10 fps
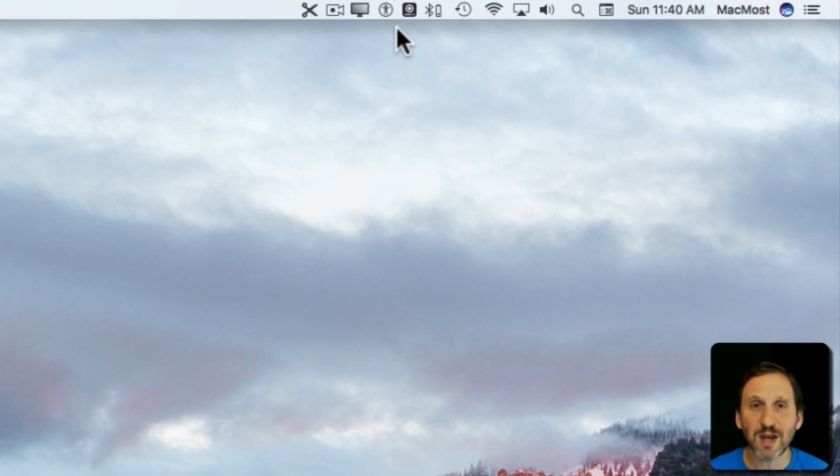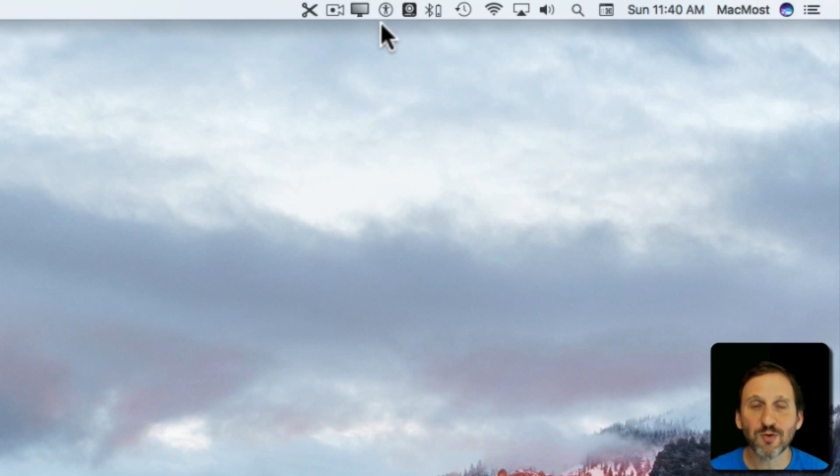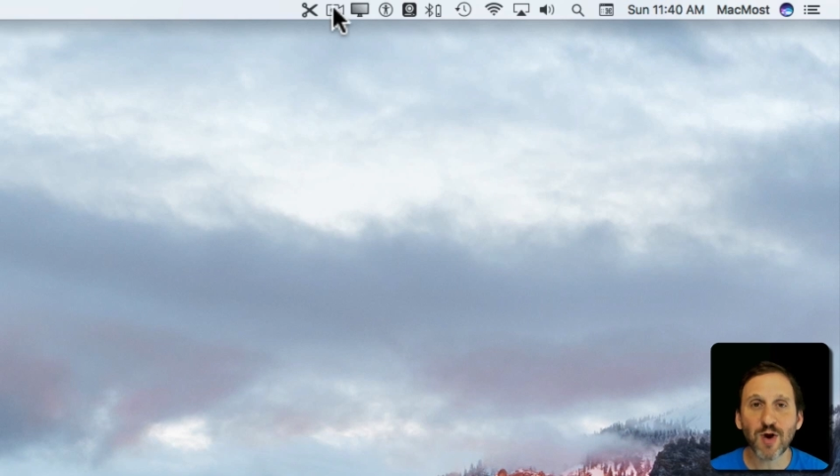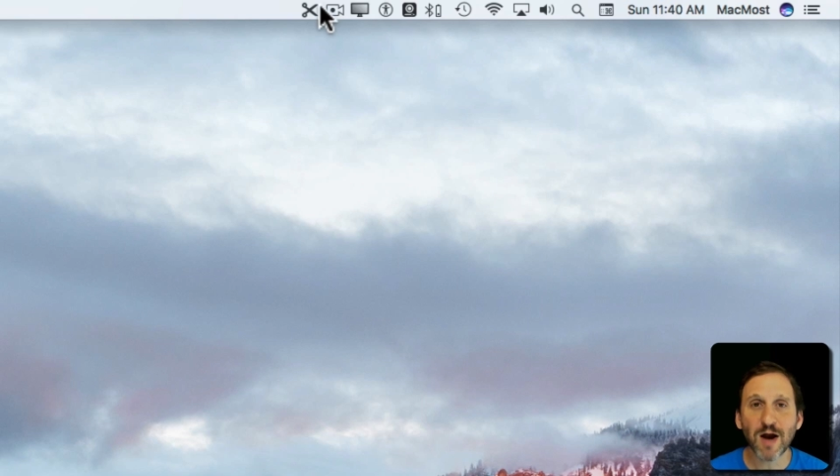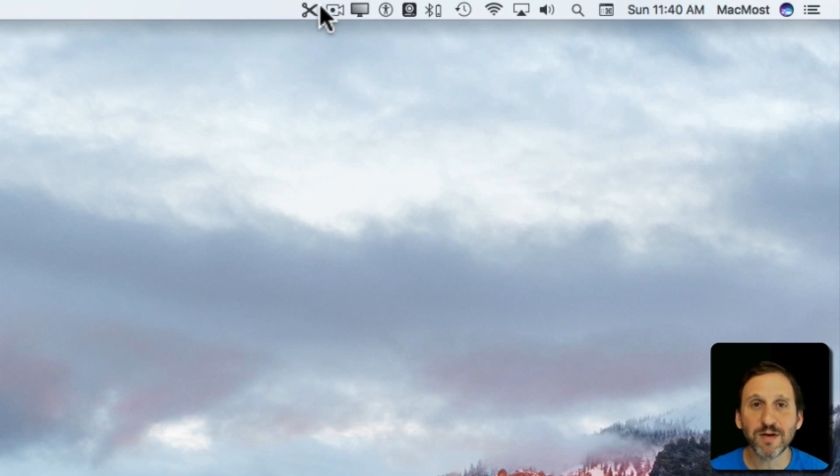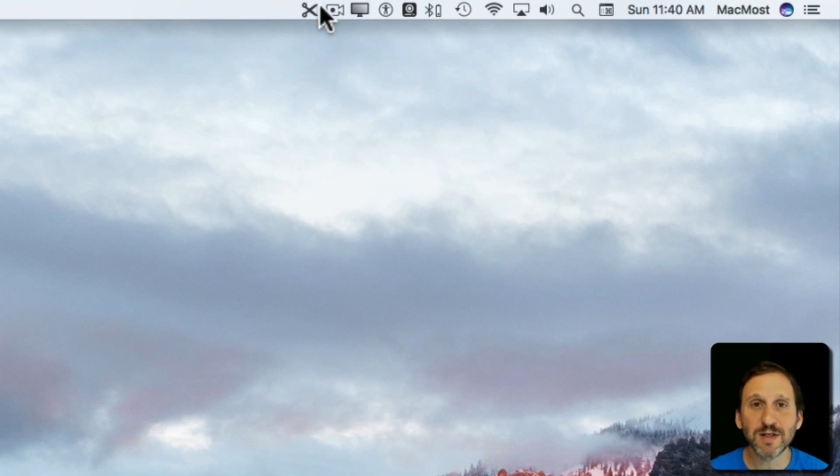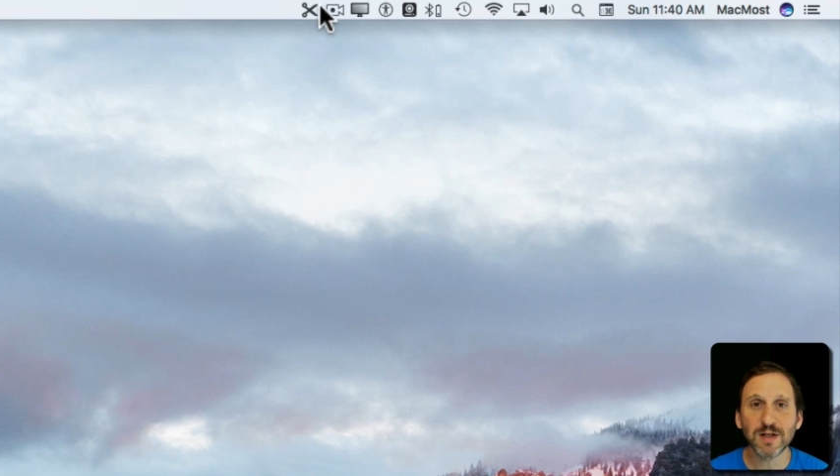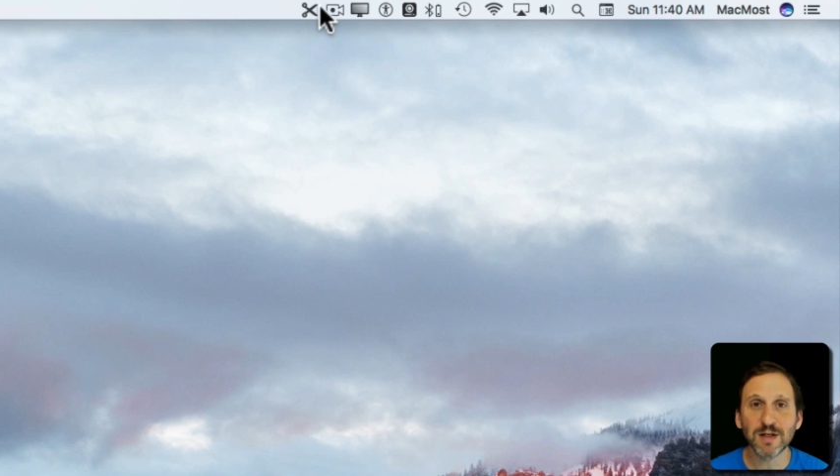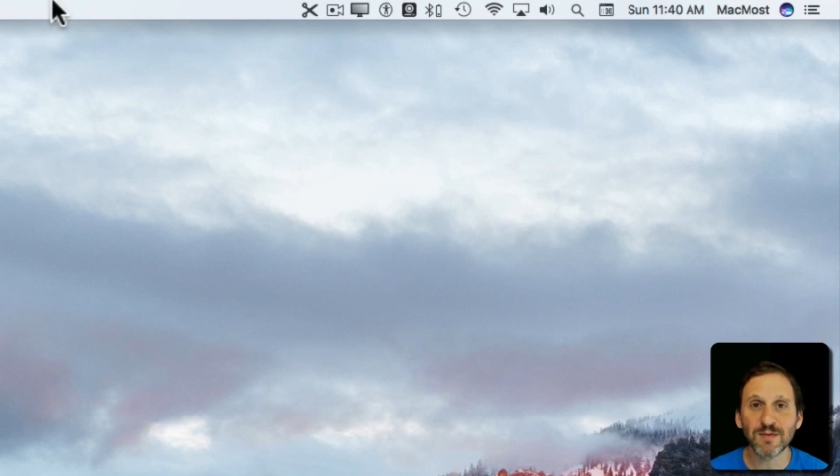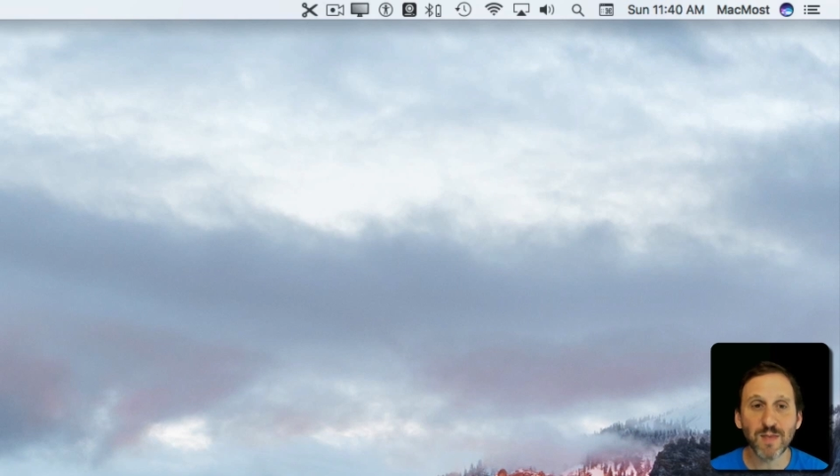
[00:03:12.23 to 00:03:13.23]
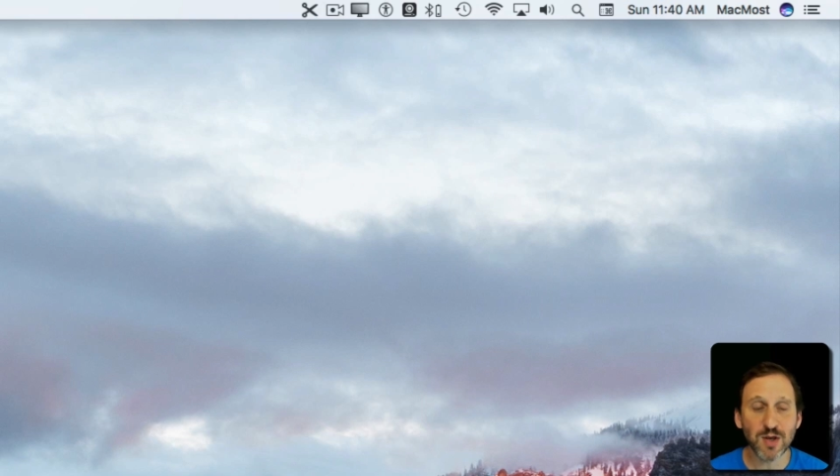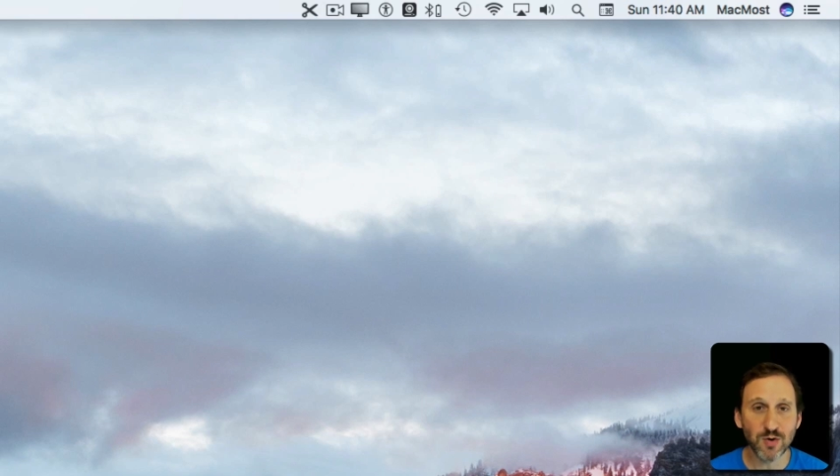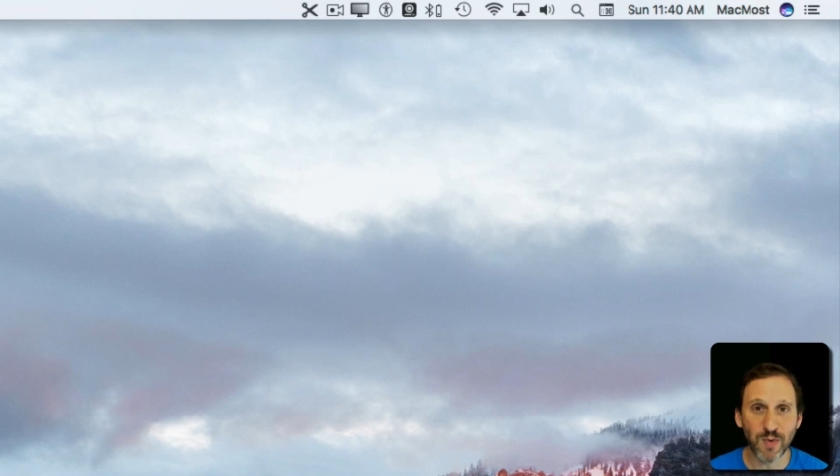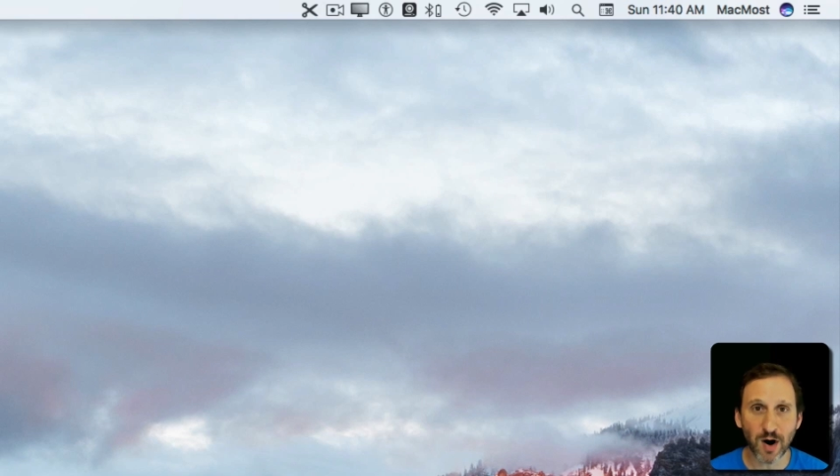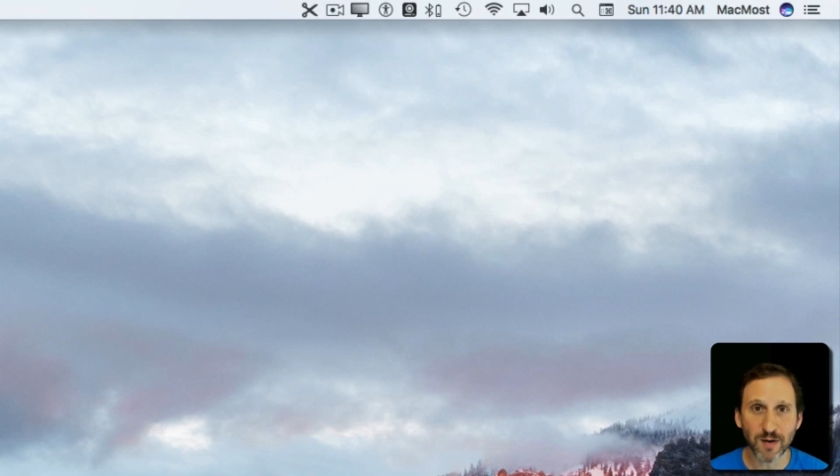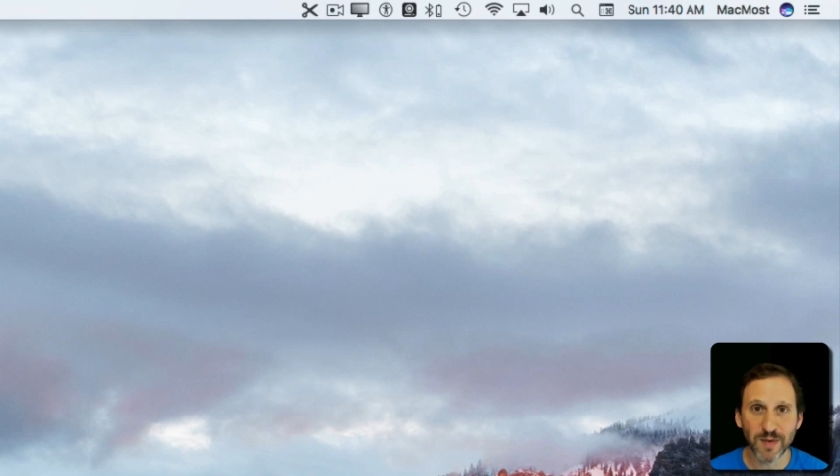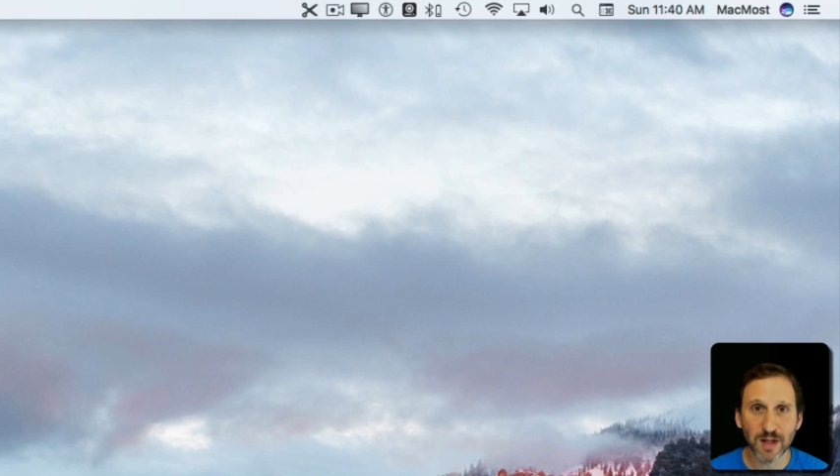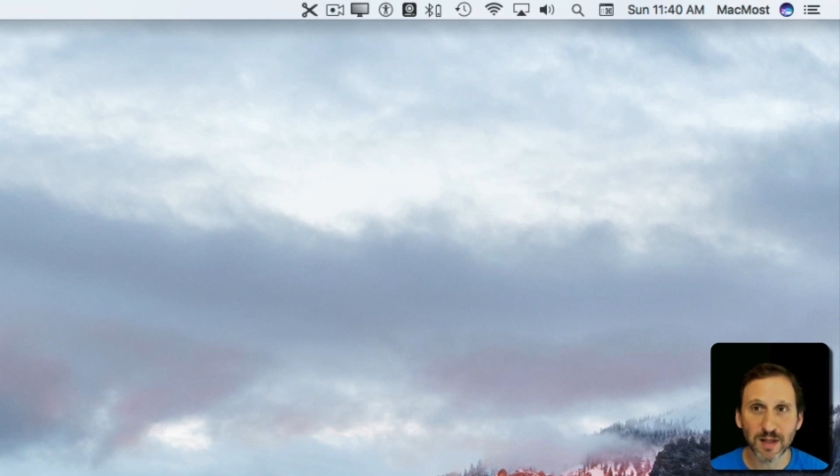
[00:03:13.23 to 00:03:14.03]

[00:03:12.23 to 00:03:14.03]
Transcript: crowded menu bar